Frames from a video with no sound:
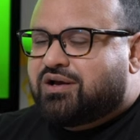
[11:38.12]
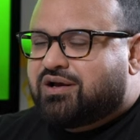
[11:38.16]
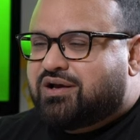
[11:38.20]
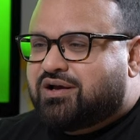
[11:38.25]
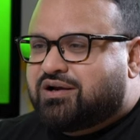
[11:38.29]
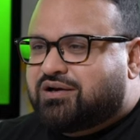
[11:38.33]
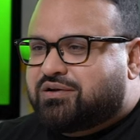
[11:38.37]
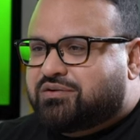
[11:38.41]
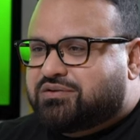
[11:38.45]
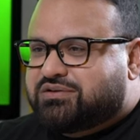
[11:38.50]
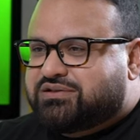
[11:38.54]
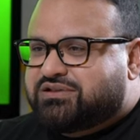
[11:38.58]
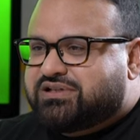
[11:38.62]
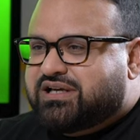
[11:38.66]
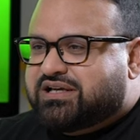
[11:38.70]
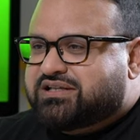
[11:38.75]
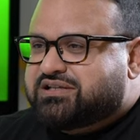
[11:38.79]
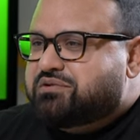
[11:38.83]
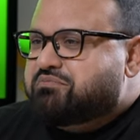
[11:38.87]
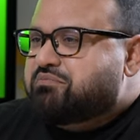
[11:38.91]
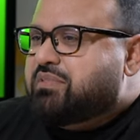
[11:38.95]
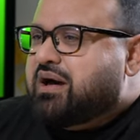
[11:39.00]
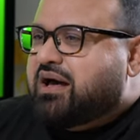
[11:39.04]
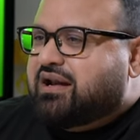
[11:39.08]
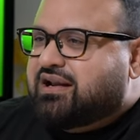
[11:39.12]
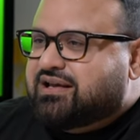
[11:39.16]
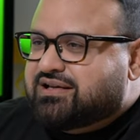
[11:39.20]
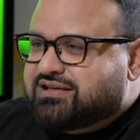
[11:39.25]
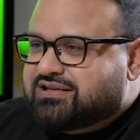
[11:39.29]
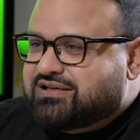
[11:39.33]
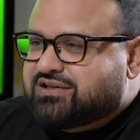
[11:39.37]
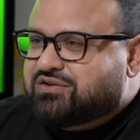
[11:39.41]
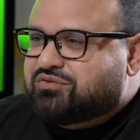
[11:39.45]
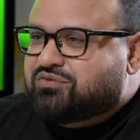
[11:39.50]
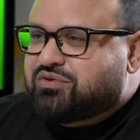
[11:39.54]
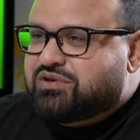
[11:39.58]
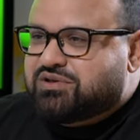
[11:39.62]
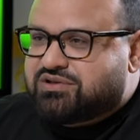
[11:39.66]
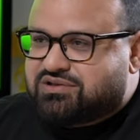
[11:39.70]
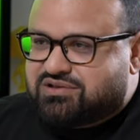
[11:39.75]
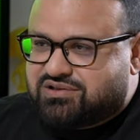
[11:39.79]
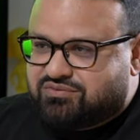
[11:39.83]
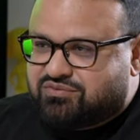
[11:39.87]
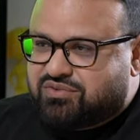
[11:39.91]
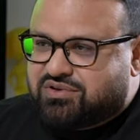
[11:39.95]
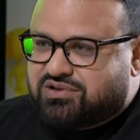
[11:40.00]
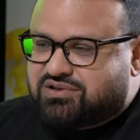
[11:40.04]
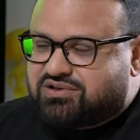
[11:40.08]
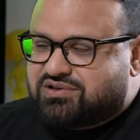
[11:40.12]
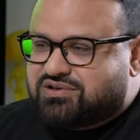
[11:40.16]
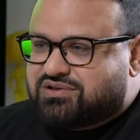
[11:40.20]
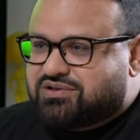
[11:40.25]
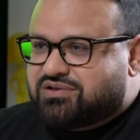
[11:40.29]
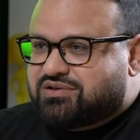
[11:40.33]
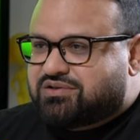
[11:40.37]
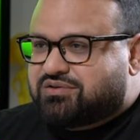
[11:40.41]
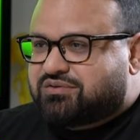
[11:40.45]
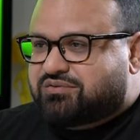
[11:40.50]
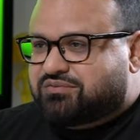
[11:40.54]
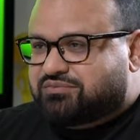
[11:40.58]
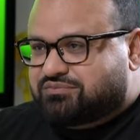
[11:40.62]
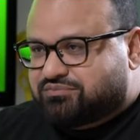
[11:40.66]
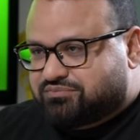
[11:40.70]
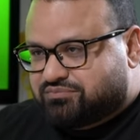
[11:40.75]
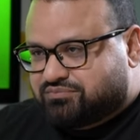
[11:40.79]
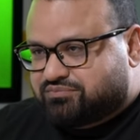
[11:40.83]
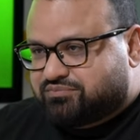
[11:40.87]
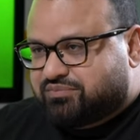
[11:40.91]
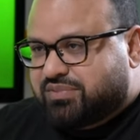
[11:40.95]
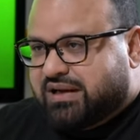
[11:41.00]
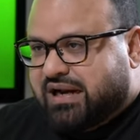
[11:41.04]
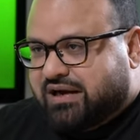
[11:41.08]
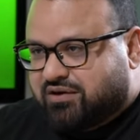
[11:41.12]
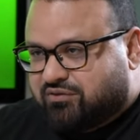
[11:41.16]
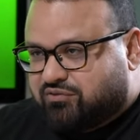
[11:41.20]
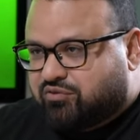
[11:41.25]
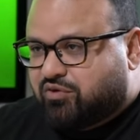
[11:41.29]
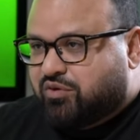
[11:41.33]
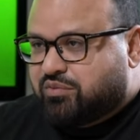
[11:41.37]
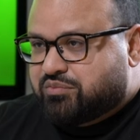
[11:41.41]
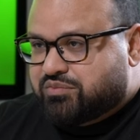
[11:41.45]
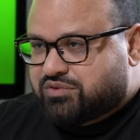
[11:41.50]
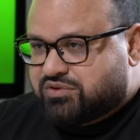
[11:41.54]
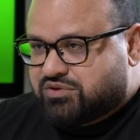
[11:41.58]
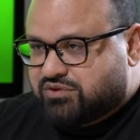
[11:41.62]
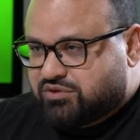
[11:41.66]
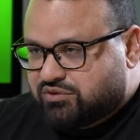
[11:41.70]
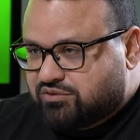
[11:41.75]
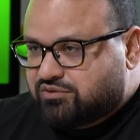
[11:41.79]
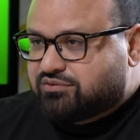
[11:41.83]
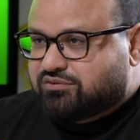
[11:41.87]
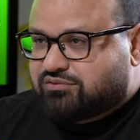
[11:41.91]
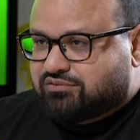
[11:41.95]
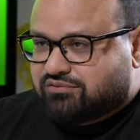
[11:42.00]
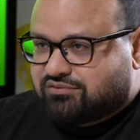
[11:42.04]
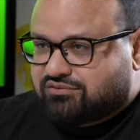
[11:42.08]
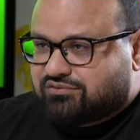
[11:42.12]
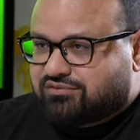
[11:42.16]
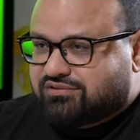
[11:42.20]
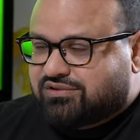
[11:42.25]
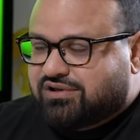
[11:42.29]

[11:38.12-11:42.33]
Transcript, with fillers: uh, checks and balances which which uh, platforms do.